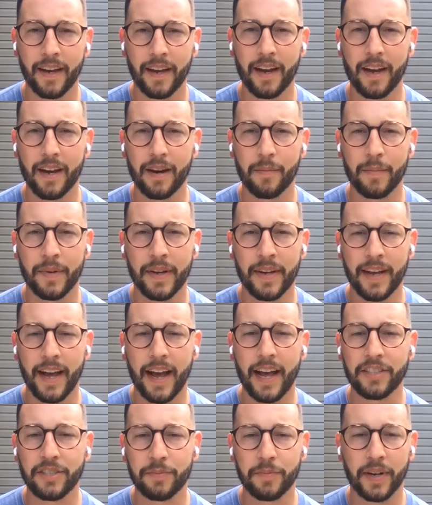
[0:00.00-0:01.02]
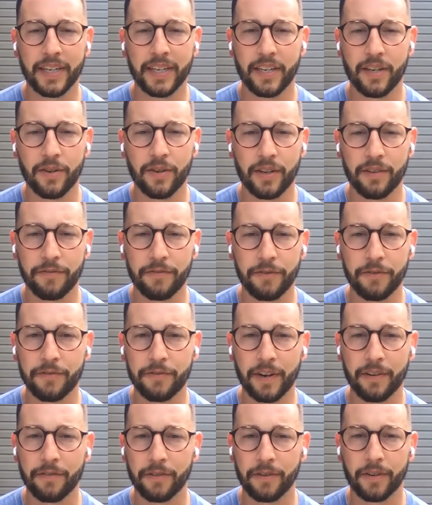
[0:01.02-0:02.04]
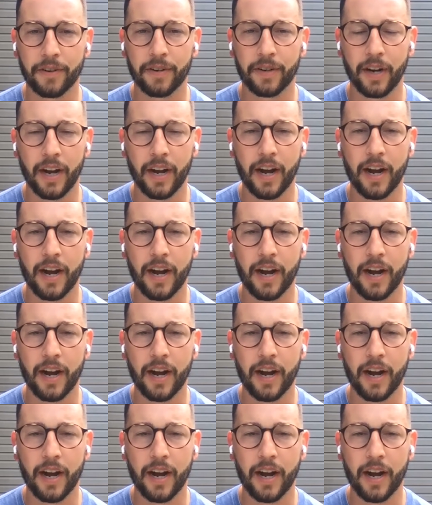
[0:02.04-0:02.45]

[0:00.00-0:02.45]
Um, as you might know, if you've ever